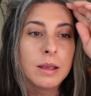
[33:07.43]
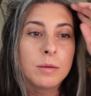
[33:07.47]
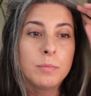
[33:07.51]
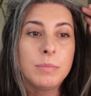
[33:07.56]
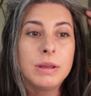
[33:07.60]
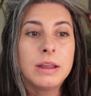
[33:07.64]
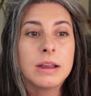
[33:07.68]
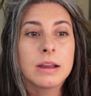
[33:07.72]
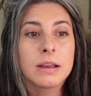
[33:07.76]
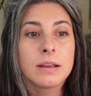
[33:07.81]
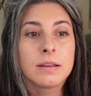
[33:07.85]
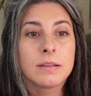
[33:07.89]

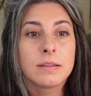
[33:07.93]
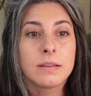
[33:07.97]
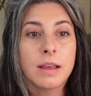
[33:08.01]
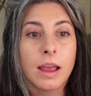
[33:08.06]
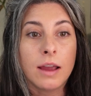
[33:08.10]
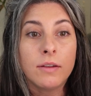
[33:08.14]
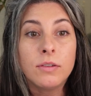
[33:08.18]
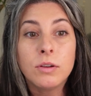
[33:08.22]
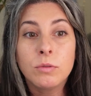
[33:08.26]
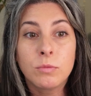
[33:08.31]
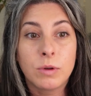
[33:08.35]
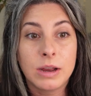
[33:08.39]
Because
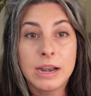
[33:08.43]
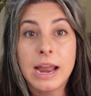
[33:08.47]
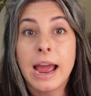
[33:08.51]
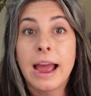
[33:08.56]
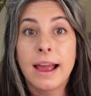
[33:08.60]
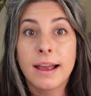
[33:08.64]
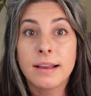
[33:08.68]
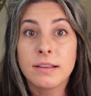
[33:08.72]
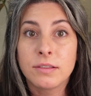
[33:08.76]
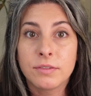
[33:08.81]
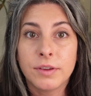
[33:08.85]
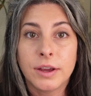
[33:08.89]
everyone
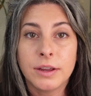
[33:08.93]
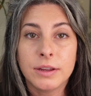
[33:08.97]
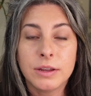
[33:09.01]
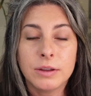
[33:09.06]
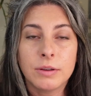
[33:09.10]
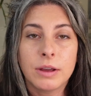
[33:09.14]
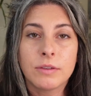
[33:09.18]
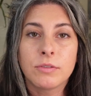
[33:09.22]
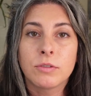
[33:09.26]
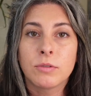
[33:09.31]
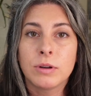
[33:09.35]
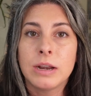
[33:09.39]
has value,
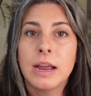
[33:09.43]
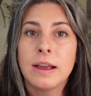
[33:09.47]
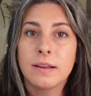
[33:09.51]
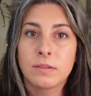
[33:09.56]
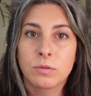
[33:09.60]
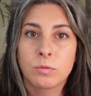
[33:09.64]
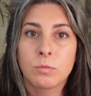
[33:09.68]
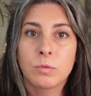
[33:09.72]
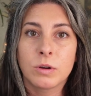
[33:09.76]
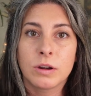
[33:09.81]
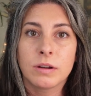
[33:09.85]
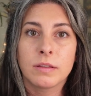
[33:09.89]
everyone
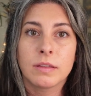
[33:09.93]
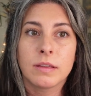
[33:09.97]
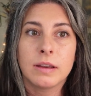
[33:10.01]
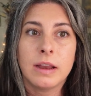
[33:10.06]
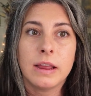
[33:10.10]
has worth.